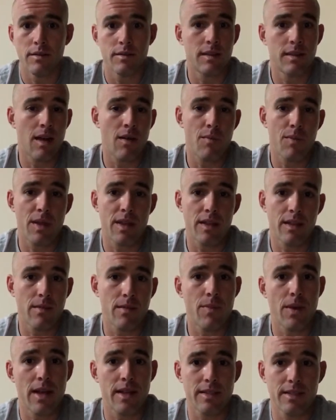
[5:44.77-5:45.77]
That would be the
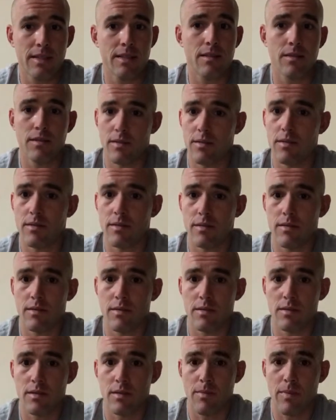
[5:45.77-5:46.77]
best,
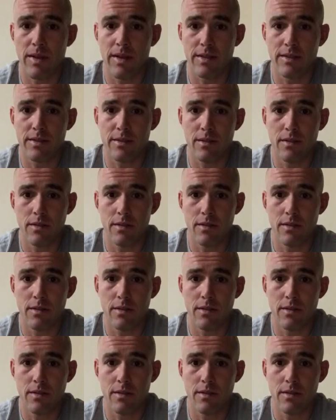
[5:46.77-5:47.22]
the best